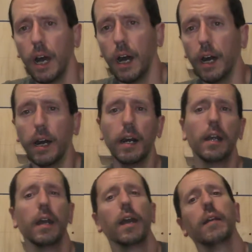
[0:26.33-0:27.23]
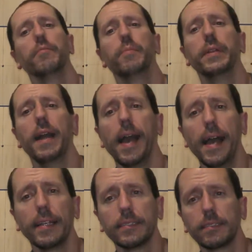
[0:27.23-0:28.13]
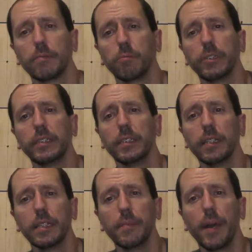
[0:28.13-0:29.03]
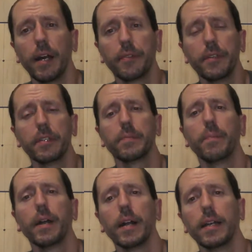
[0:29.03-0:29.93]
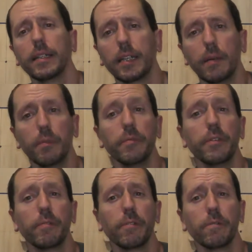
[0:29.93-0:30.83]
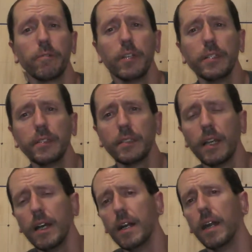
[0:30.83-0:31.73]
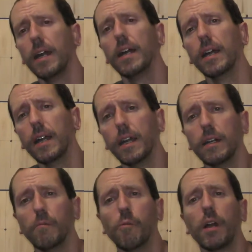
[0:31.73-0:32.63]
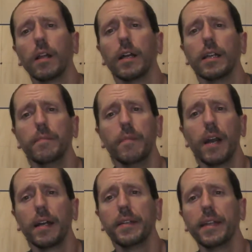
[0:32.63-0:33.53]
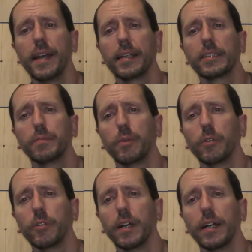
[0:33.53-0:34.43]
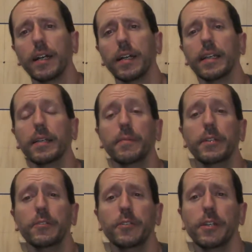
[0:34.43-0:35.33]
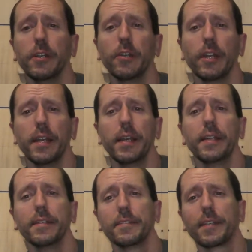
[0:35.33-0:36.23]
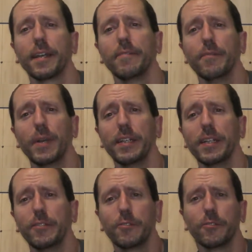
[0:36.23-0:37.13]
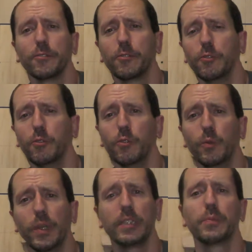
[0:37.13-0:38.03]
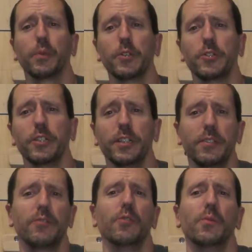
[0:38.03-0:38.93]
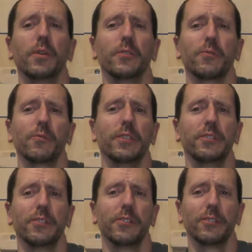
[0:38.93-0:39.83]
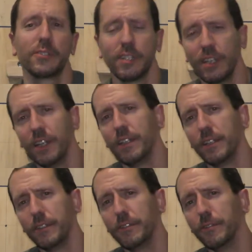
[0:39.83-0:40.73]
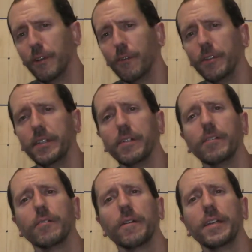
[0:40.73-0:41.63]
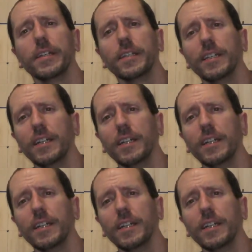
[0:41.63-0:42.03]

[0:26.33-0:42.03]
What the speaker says: I've been asked recently about this by a couple of different friends. And while I am not an expert, I am an engineer, and it's kind of in my nature to make spreadsheets, do a bunch of research. You know the deal, right?